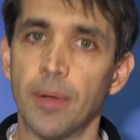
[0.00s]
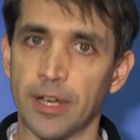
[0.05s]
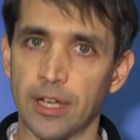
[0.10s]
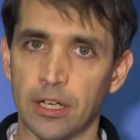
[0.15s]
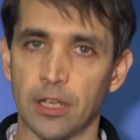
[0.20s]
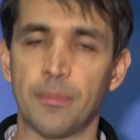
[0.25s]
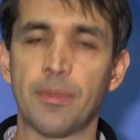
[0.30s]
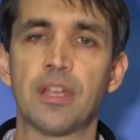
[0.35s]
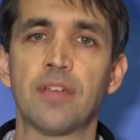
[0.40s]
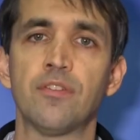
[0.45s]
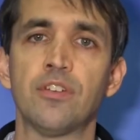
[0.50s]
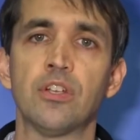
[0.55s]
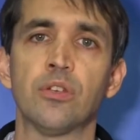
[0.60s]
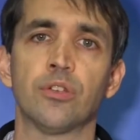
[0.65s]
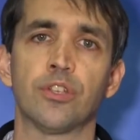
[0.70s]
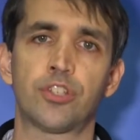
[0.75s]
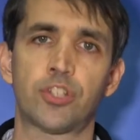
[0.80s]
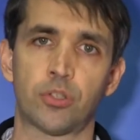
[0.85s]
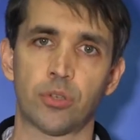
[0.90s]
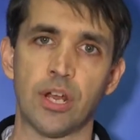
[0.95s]
But here, let me give an
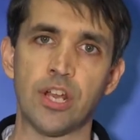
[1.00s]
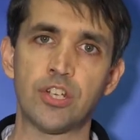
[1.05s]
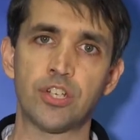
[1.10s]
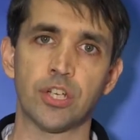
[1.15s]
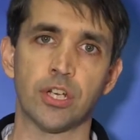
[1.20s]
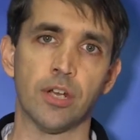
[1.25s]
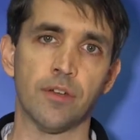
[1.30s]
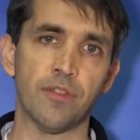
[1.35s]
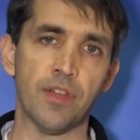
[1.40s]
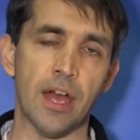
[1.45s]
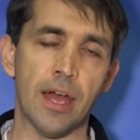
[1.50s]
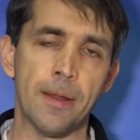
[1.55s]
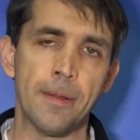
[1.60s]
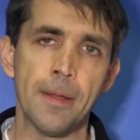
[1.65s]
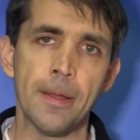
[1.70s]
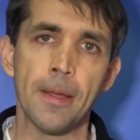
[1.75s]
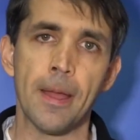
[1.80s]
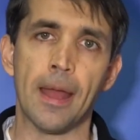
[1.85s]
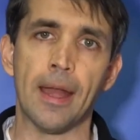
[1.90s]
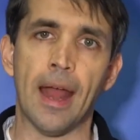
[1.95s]
illustration of that
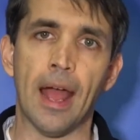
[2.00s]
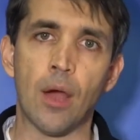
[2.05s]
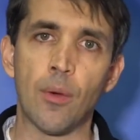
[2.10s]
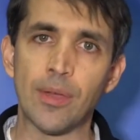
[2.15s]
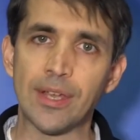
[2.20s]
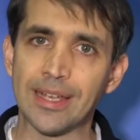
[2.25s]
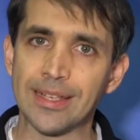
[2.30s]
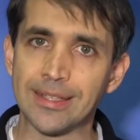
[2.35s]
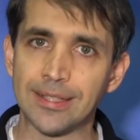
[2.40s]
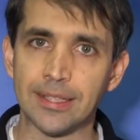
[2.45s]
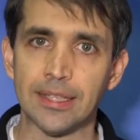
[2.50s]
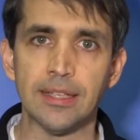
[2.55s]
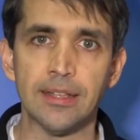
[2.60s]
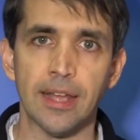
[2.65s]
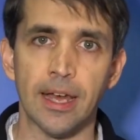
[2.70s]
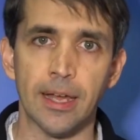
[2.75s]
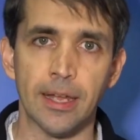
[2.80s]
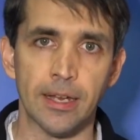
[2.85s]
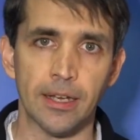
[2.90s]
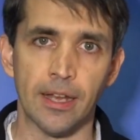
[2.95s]
and how we can see
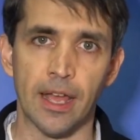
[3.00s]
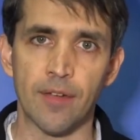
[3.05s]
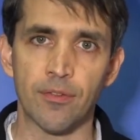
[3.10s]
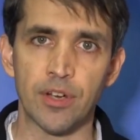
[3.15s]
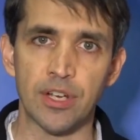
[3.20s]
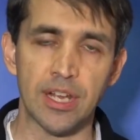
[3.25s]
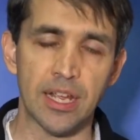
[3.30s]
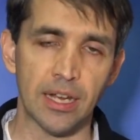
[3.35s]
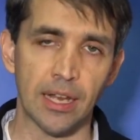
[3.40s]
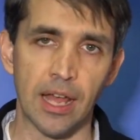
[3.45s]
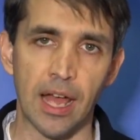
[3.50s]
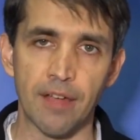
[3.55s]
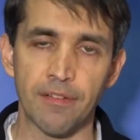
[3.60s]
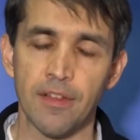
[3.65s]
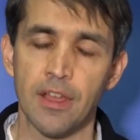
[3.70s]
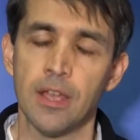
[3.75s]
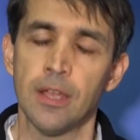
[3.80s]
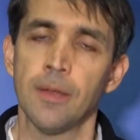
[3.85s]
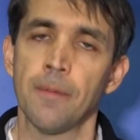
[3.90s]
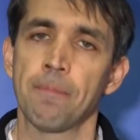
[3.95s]
that in everyday life.
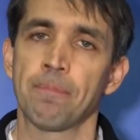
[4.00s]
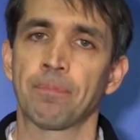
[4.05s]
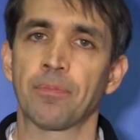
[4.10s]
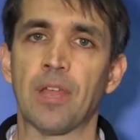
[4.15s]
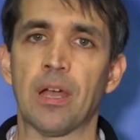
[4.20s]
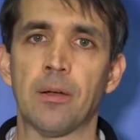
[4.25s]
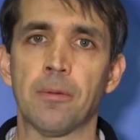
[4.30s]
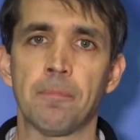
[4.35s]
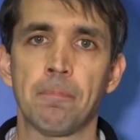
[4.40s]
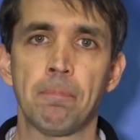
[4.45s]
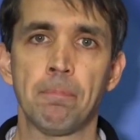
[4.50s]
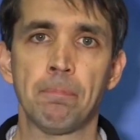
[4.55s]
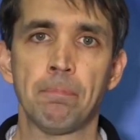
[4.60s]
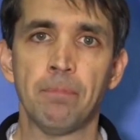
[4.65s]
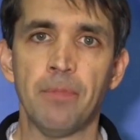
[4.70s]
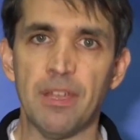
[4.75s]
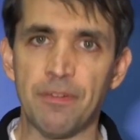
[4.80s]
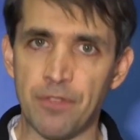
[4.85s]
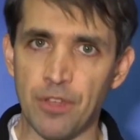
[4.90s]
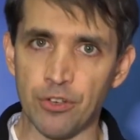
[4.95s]
Now,
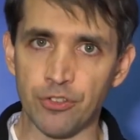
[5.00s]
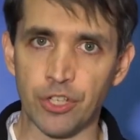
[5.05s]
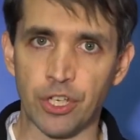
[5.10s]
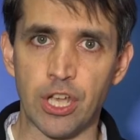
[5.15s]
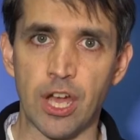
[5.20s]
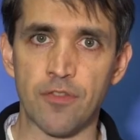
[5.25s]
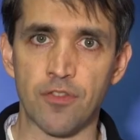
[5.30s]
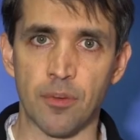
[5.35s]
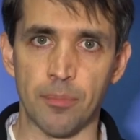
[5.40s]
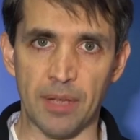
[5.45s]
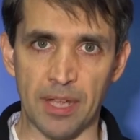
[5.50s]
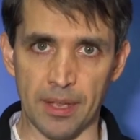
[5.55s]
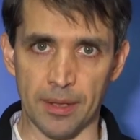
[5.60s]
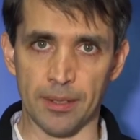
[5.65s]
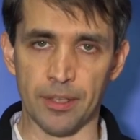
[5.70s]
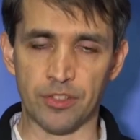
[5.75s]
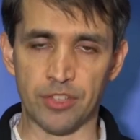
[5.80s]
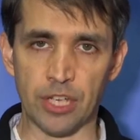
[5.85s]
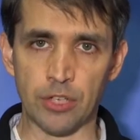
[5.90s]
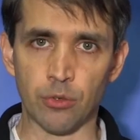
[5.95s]
if there's a
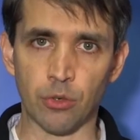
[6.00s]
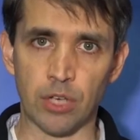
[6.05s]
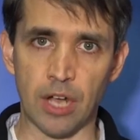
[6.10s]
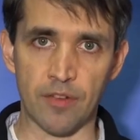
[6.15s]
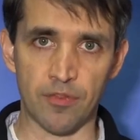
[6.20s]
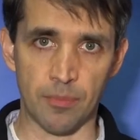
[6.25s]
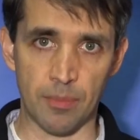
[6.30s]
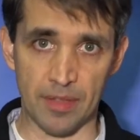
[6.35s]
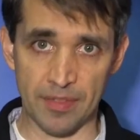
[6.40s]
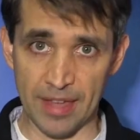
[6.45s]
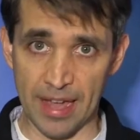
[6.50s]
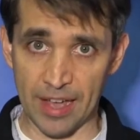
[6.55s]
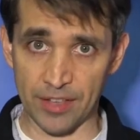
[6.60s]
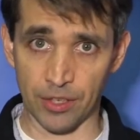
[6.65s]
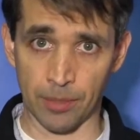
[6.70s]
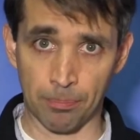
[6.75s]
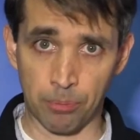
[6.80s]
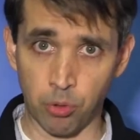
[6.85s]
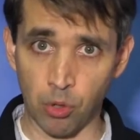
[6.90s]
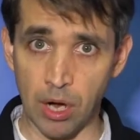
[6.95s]
central government that
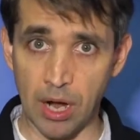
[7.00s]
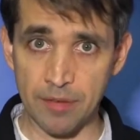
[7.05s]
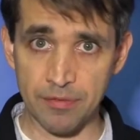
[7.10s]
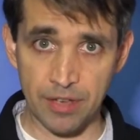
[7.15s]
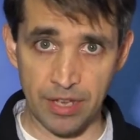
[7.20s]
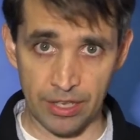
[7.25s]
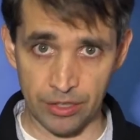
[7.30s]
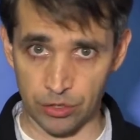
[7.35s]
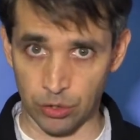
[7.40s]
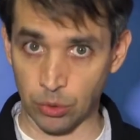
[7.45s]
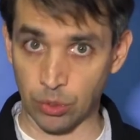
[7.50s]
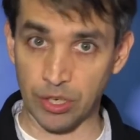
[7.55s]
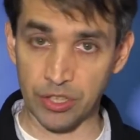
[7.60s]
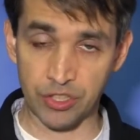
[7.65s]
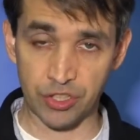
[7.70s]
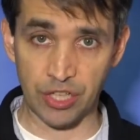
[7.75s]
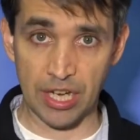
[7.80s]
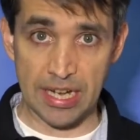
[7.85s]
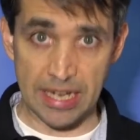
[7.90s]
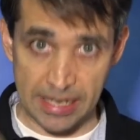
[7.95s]
has a province or a
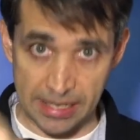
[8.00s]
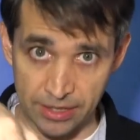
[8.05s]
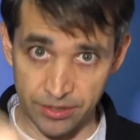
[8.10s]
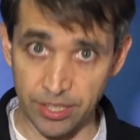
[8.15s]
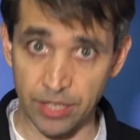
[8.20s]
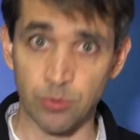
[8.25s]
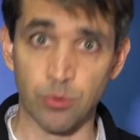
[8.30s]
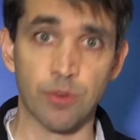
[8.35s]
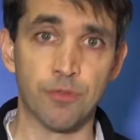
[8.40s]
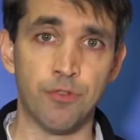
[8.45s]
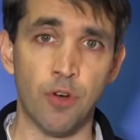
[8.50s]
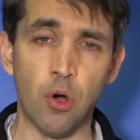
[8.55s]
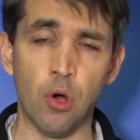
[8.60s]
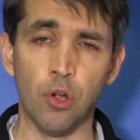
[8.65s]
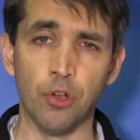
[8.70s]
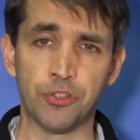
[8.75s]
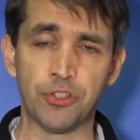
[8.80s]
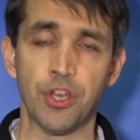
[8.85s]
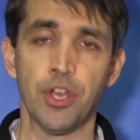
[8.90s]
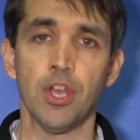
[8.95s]
state that's in
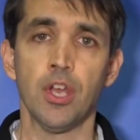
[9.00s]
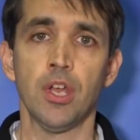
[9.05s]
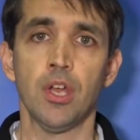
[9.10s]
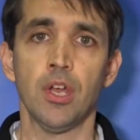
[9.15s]
revolt,